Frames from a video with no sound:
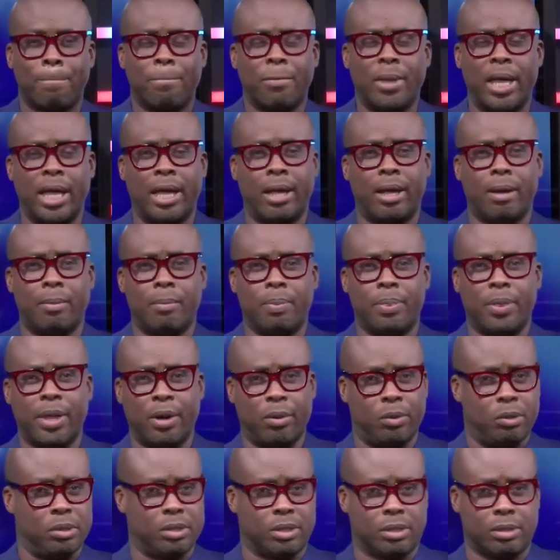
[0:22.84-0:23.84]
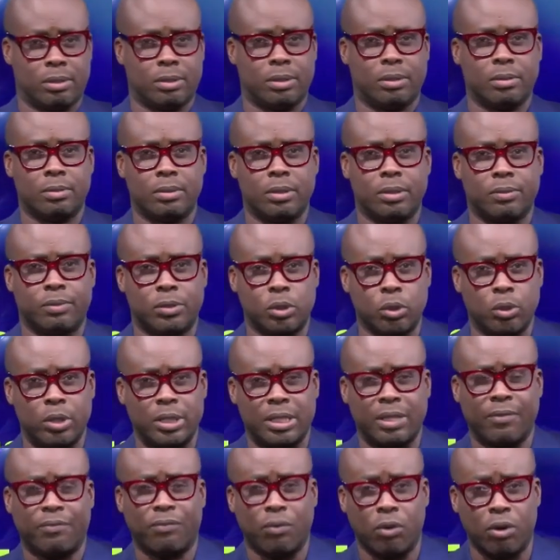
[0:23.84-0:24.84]
So
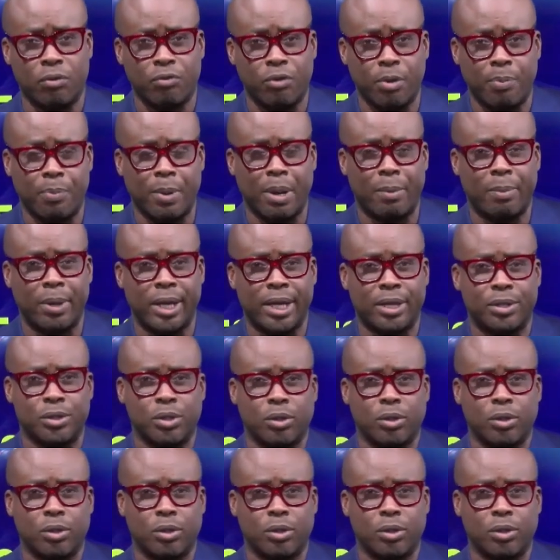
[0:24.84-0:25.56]
it's the Fourth Republic.